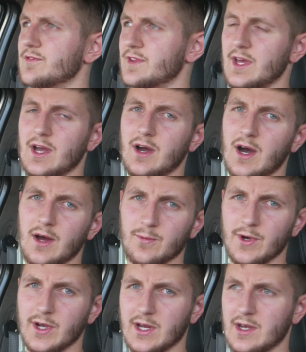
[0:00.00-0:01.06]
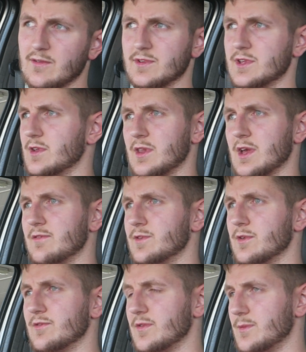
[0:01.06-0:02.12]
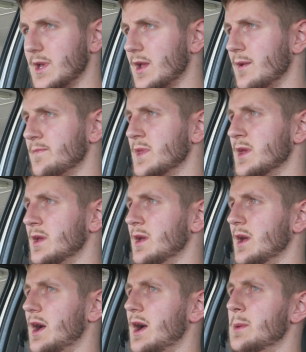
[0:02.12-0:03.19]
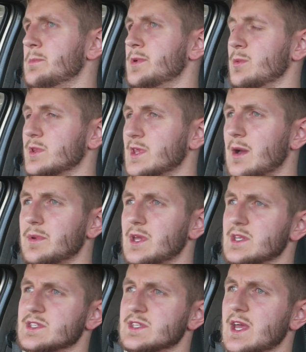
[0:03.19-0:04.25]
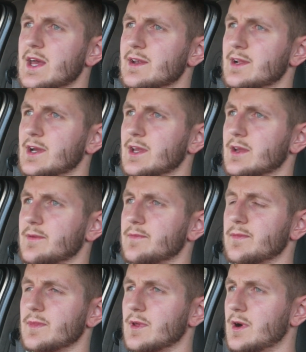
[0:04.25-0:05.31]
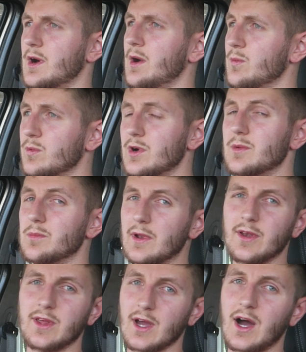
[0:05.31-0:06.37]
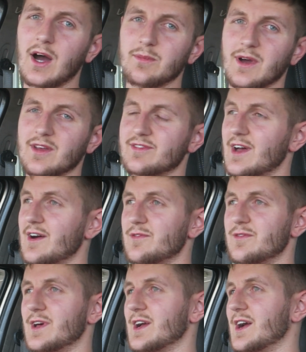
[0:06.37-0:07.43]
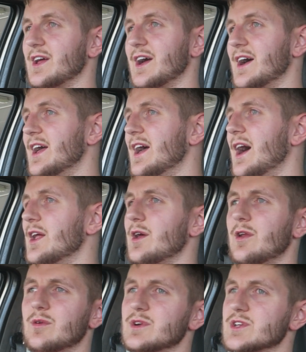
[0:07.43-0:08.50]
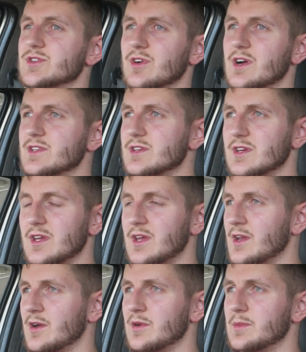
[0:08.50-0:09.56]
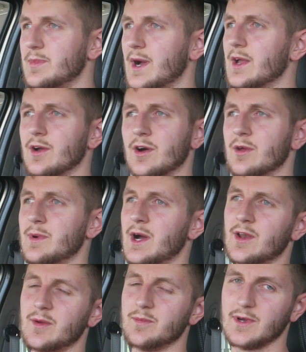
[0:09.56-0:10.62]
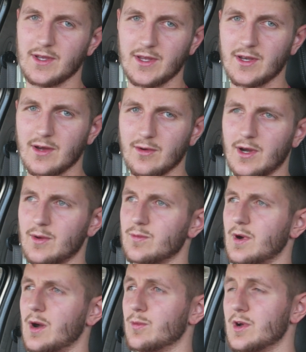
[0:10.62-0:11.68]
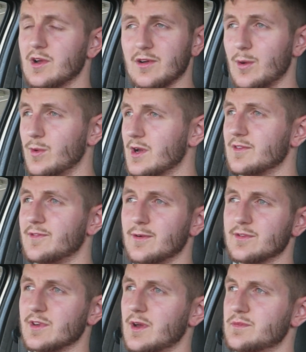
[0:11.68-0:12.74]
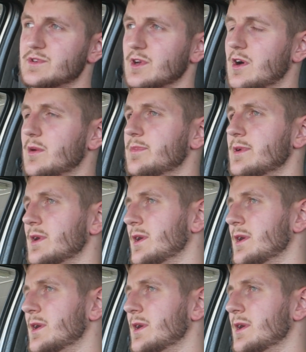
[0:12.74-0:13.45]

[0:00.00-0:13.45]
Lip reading: for their hard work and everything that they've done for me. But with that being said, like, I work bloody hard myself. Like, I don't always try to, you know, bang on about it, but you know, I work a full-time job.